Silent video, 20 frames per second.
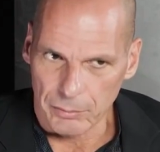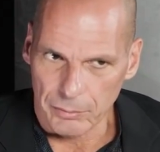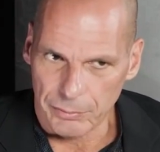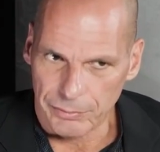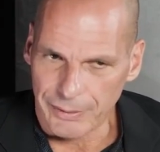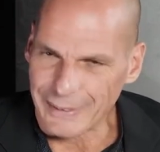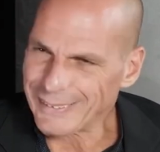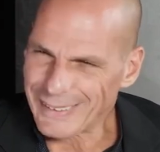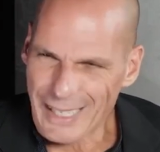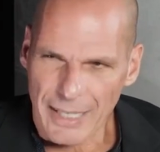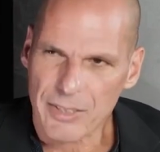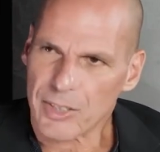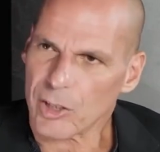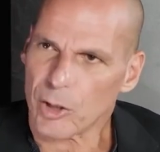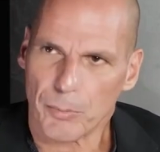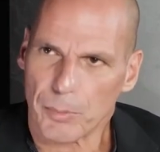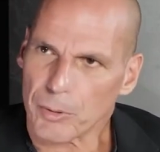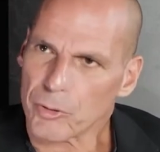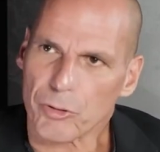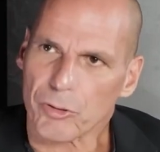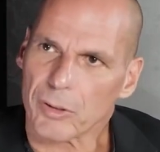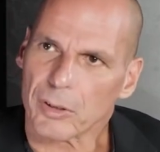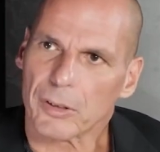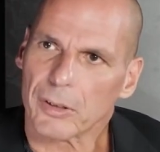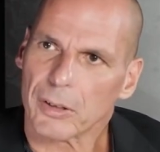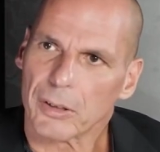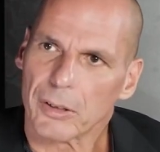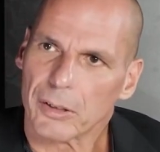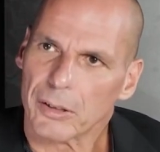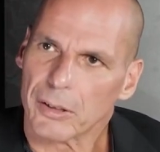fantastic
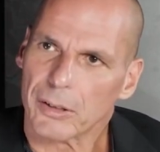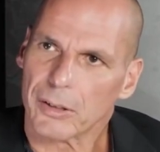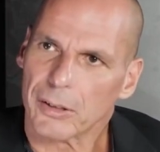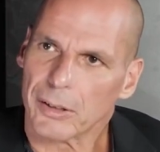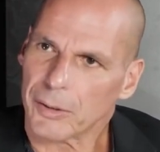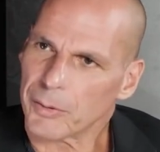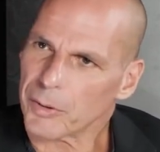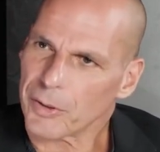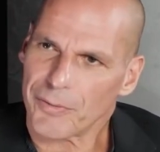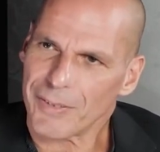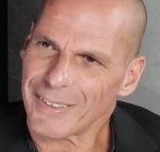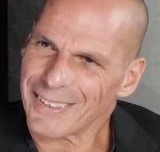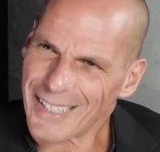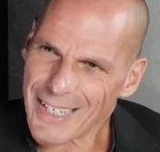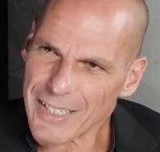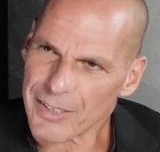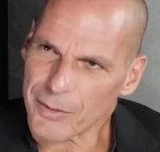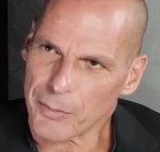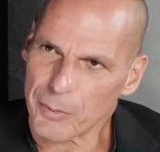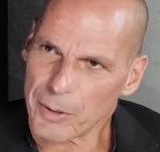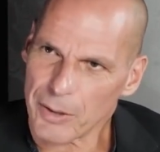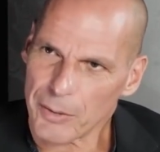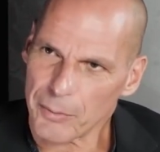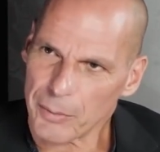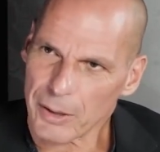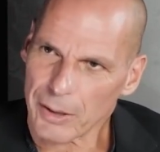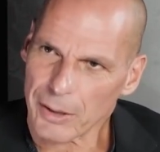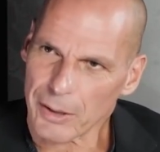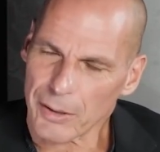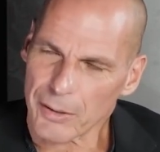opportunity. It was a fantastic.
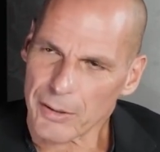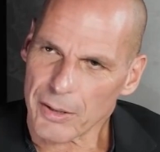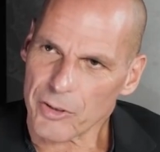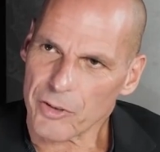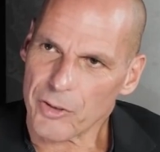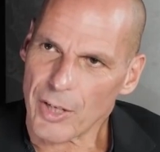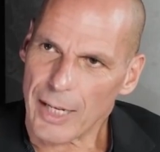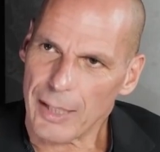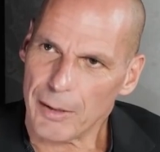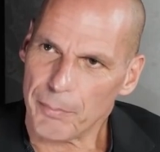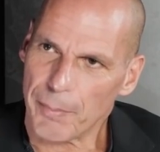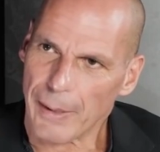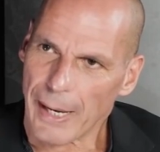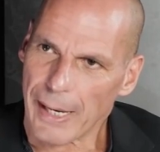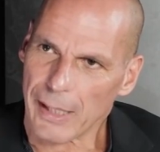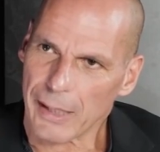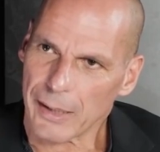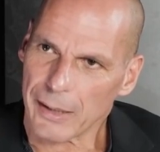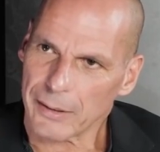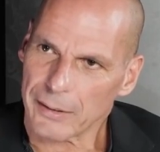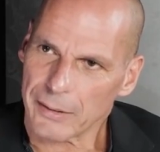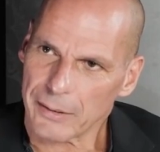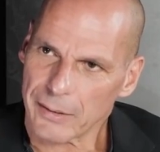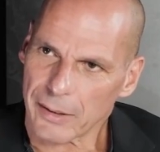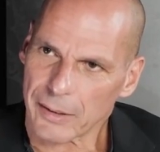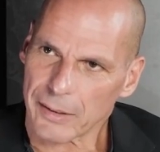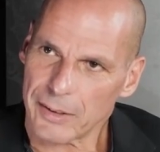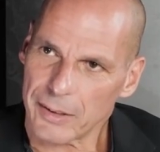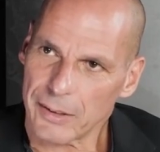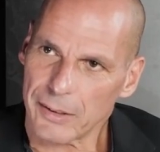The jailbreak had
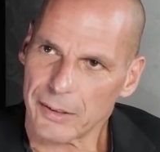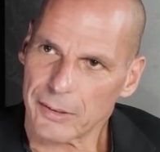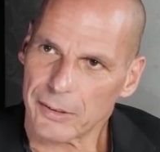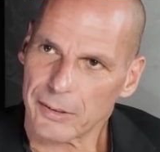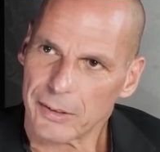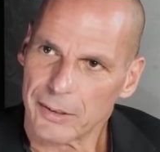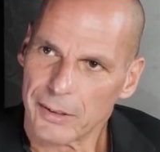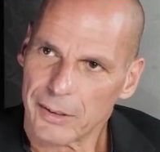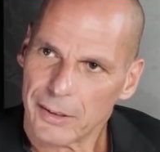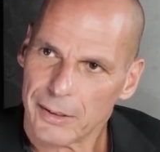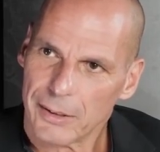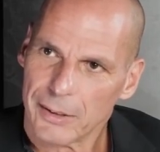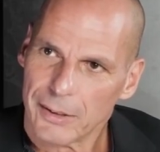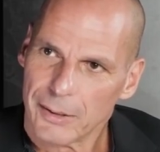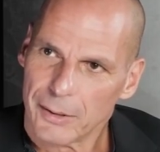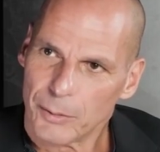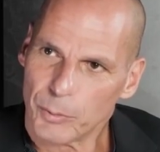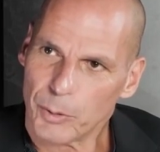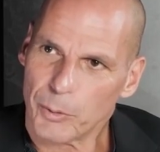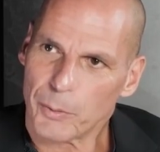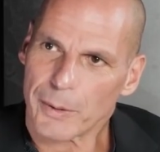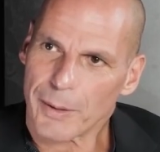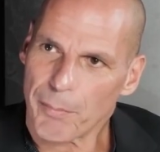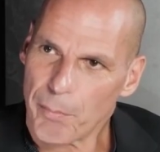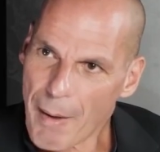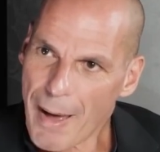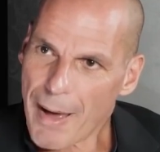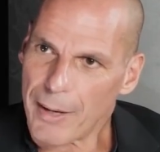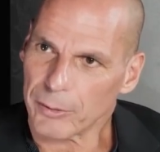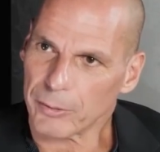succeeded. We were
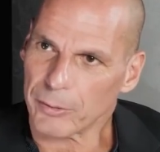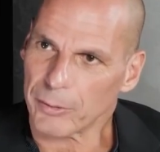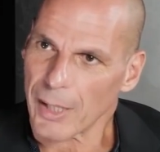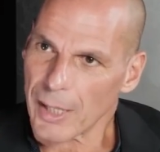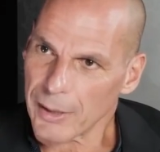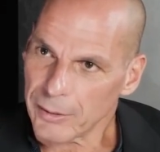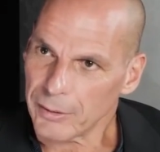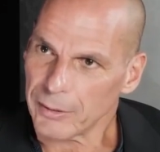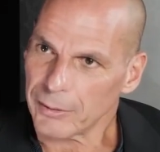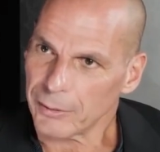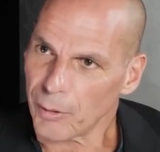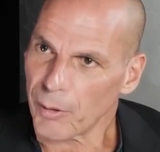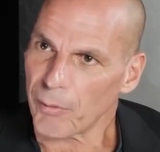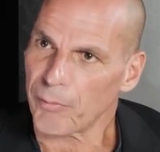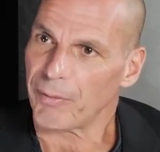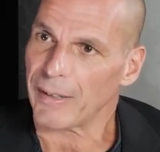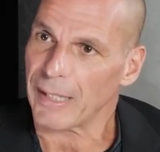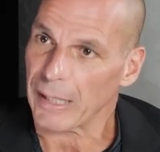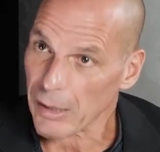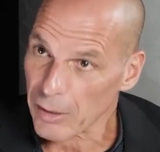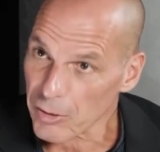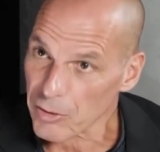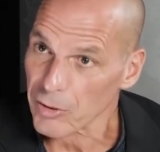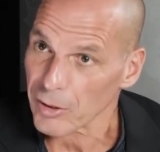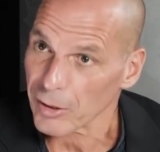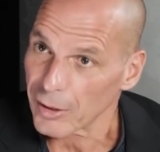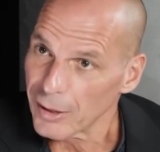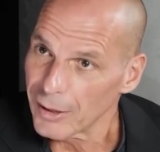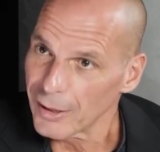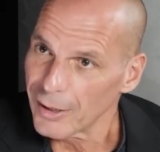about to run into the fields,
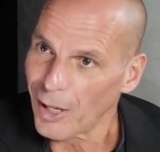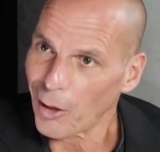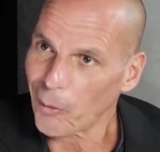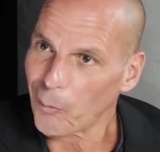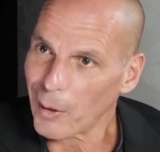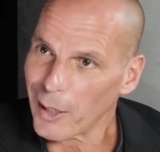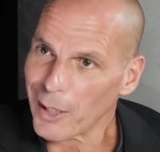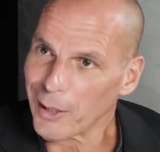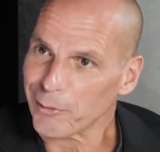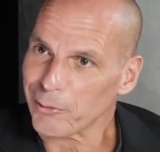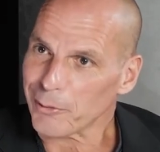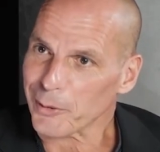away